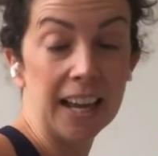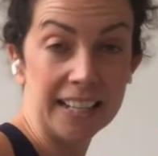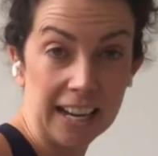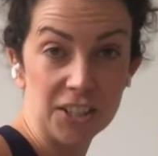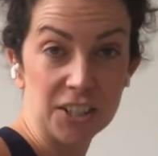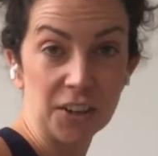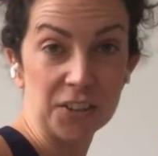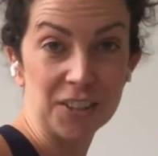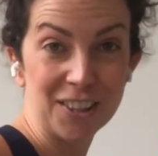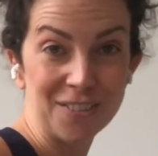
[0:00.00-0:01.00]
attaches
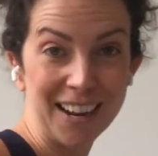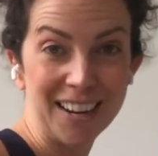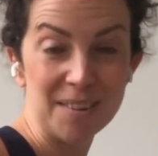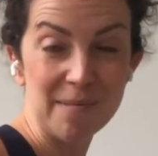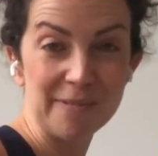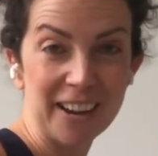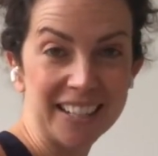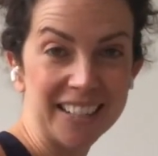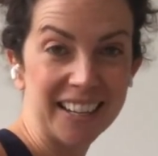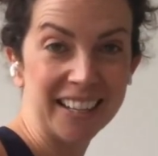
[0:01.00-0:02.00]
onto the thoracolumbar
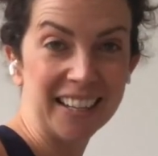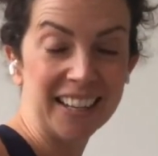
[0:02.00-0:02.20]
fascia.